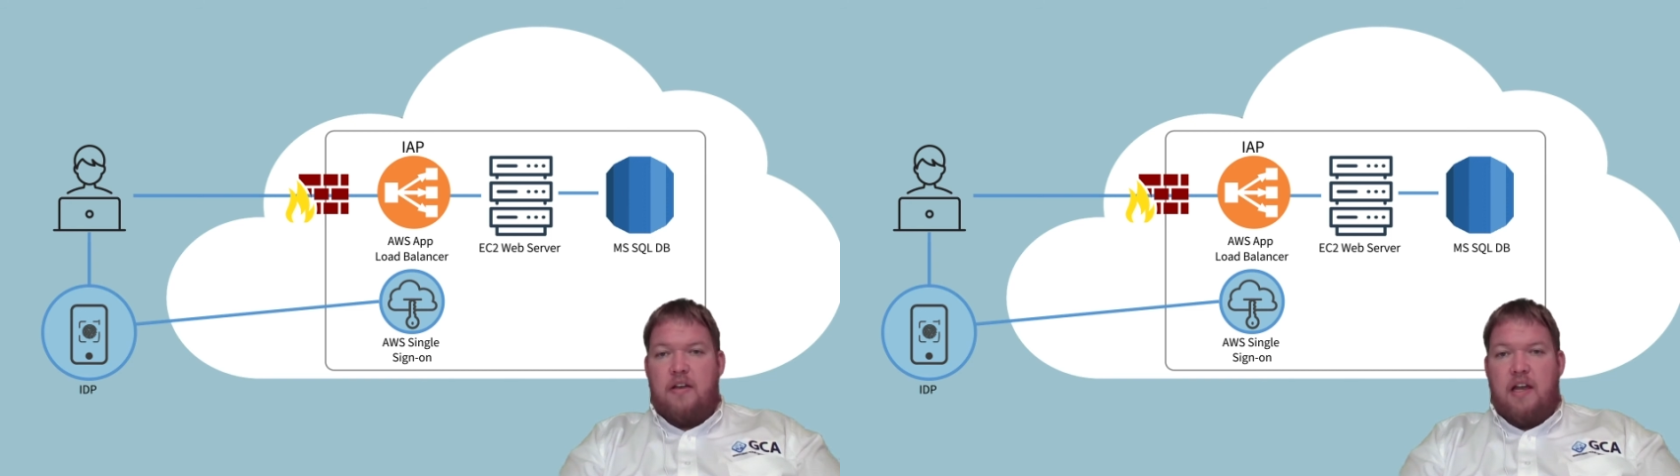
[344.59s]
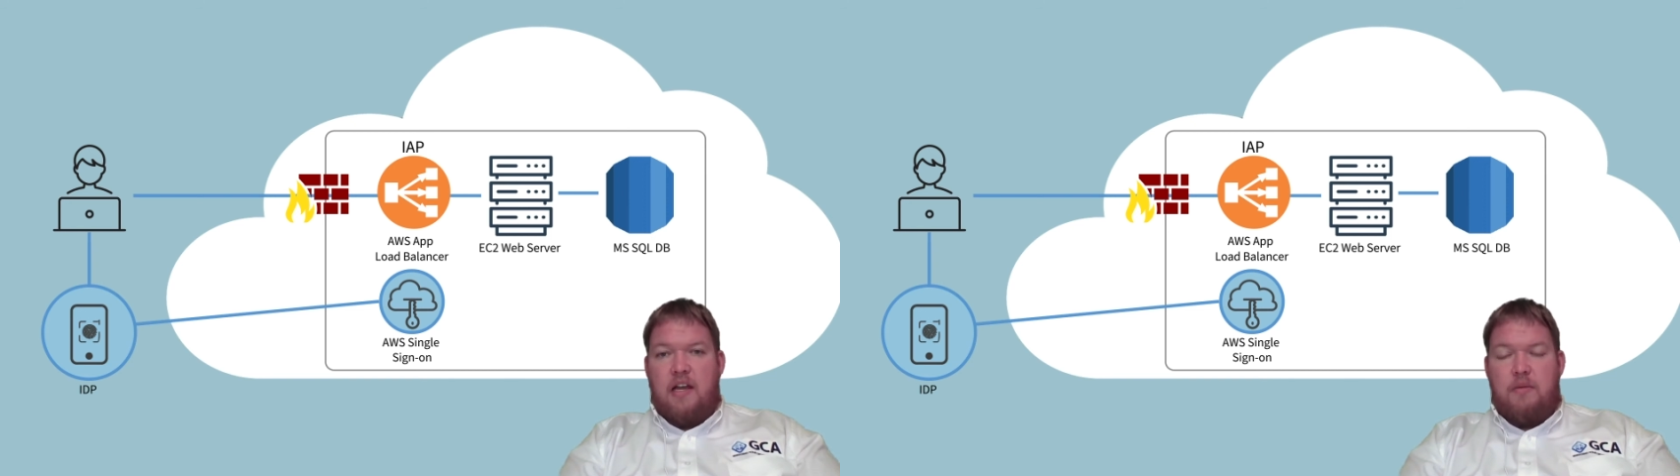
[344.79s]

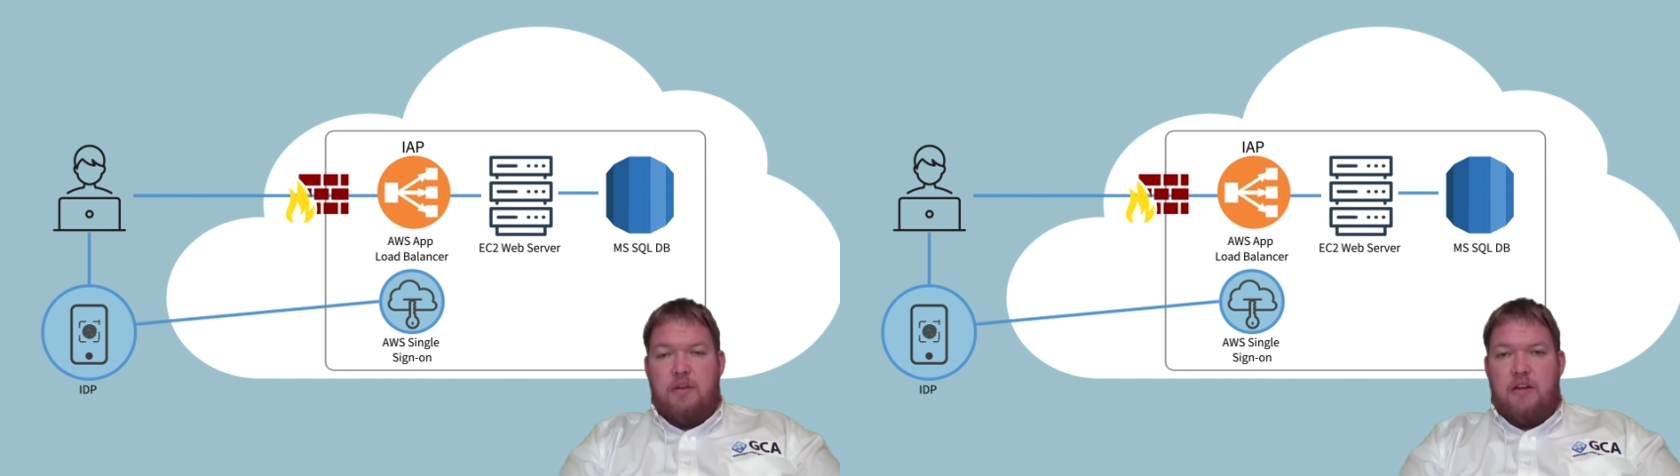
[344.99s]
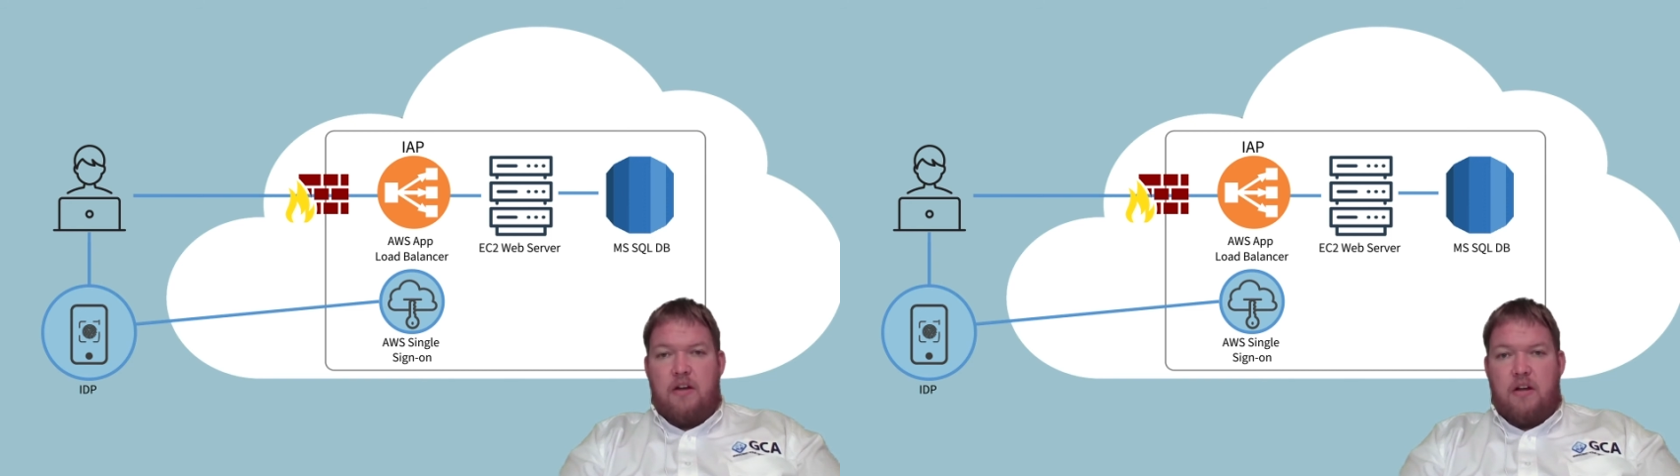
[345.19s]
and it can
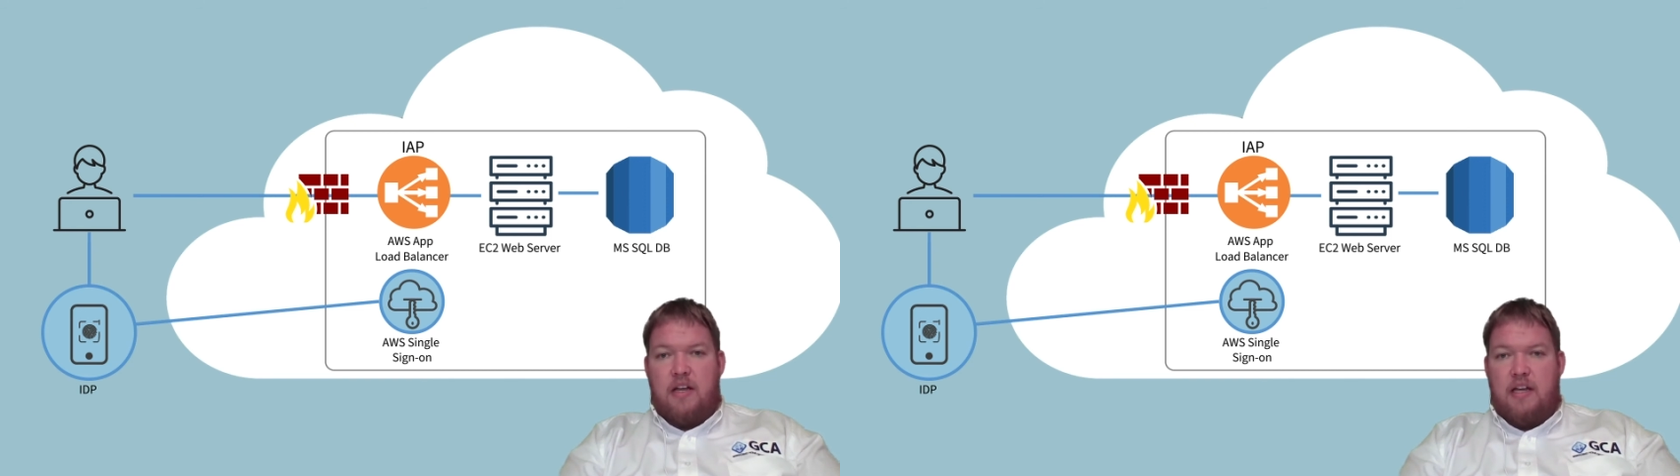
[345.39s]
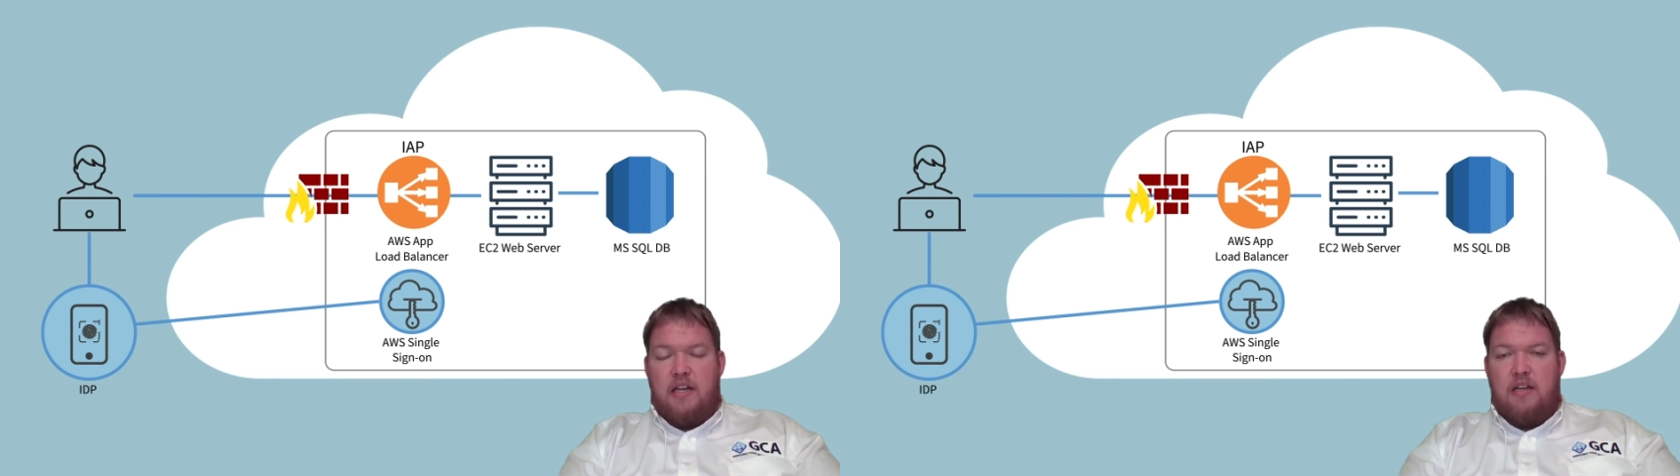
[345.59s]
be done on
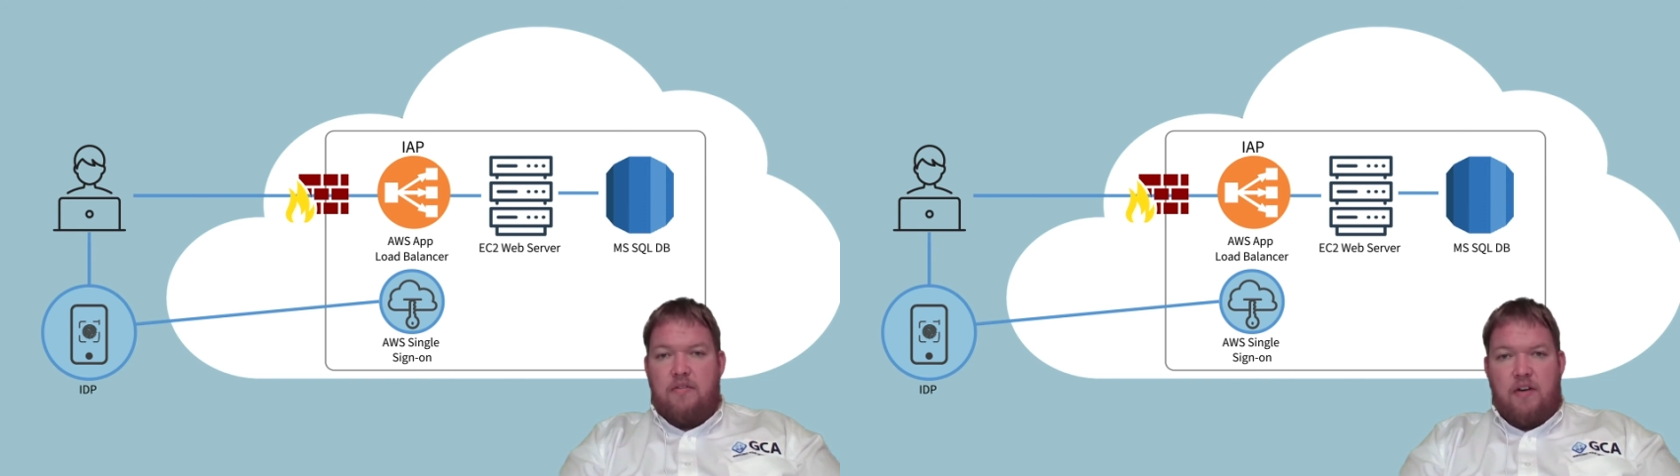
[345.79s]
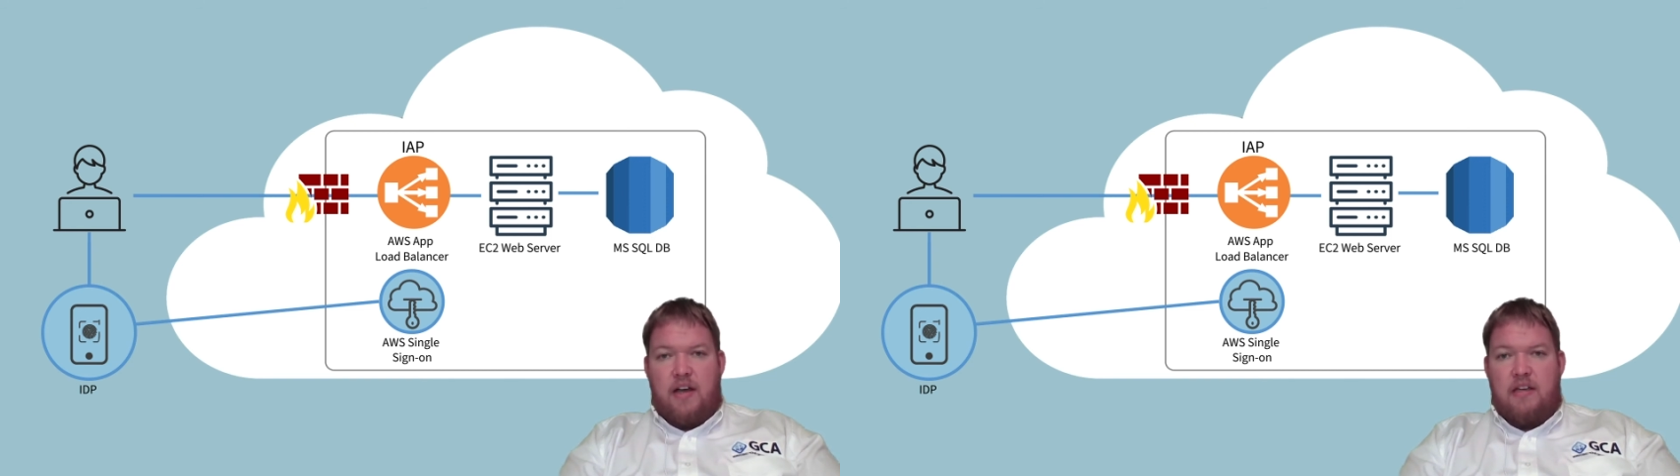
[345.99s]
any
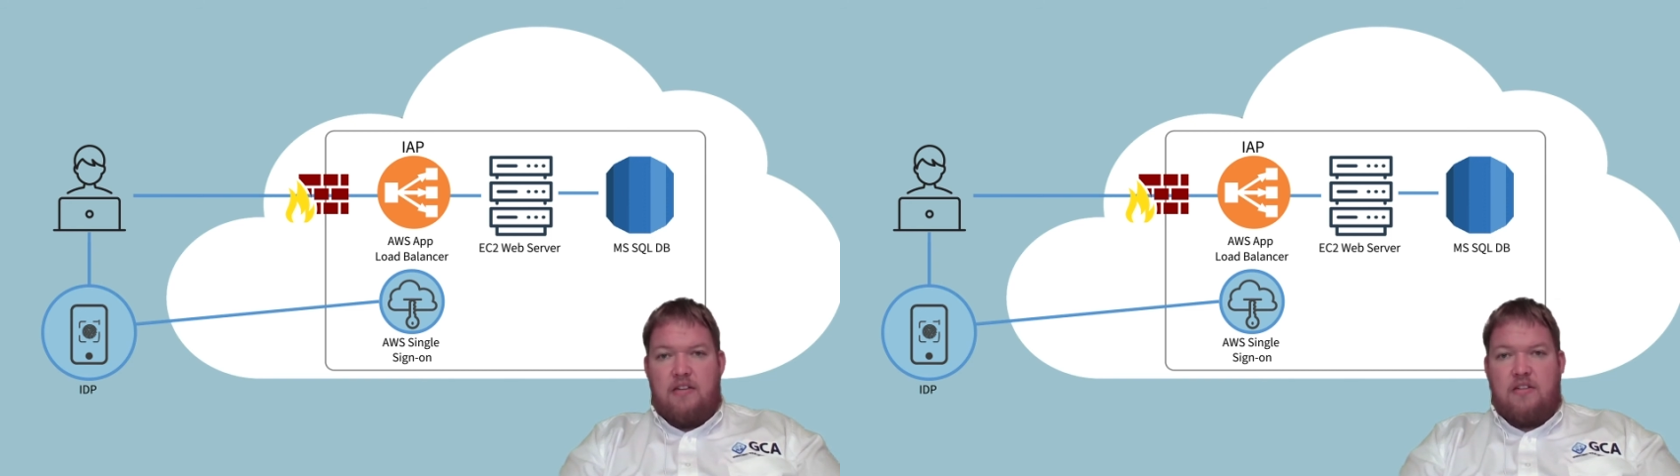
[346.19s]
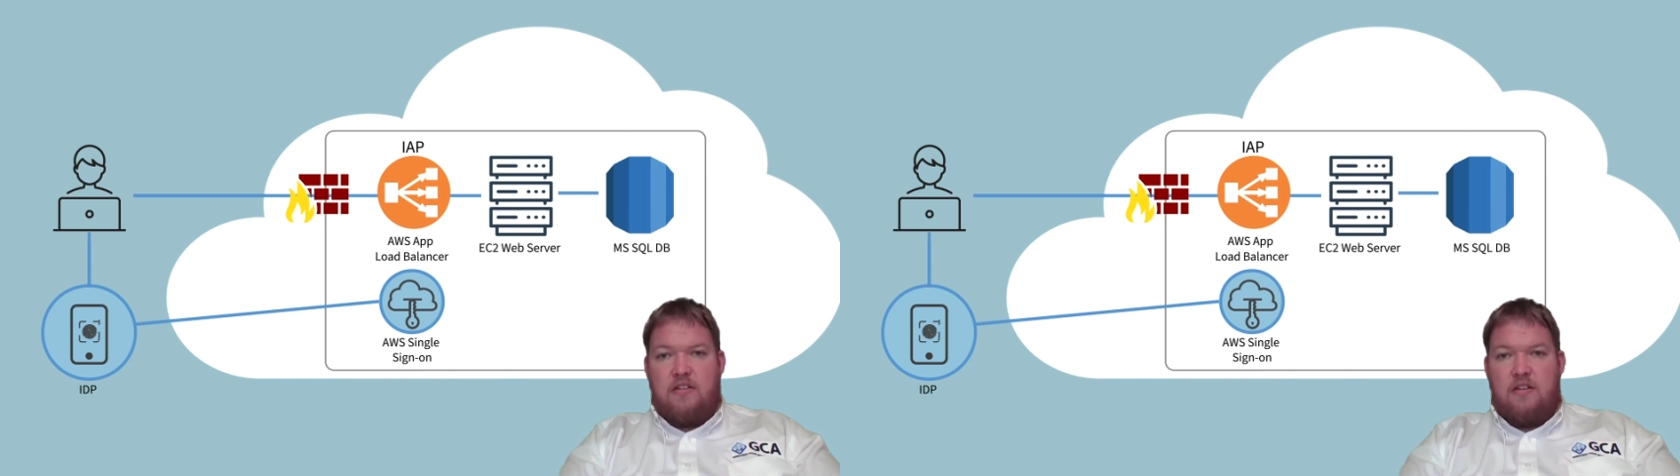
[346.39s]

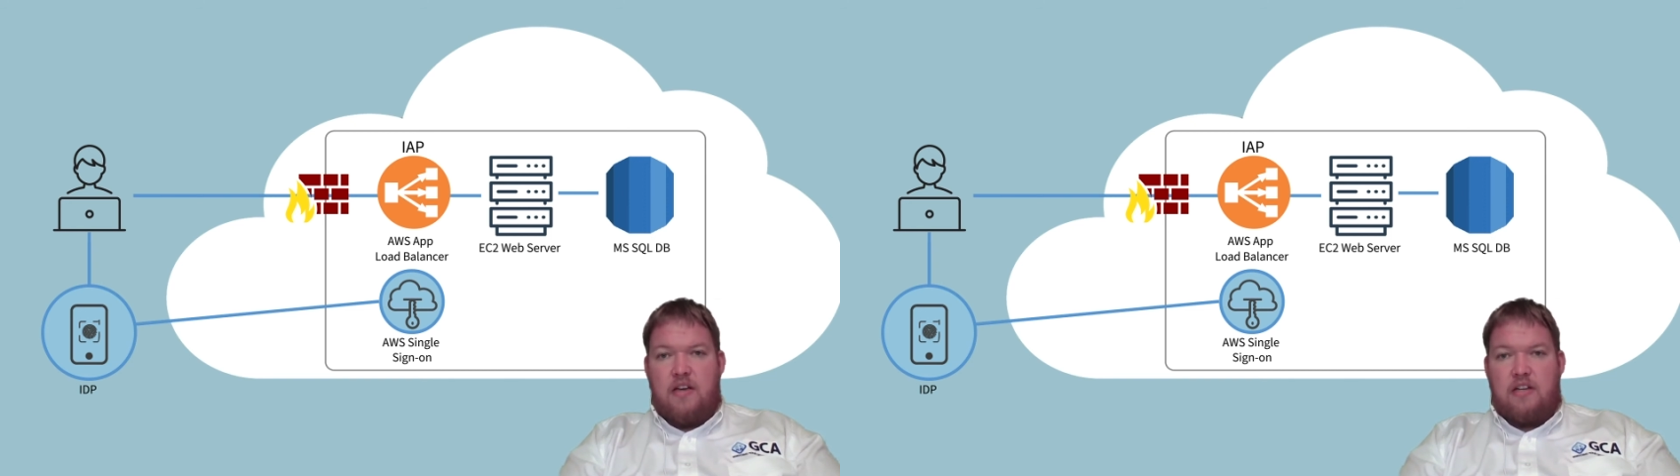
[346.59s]
device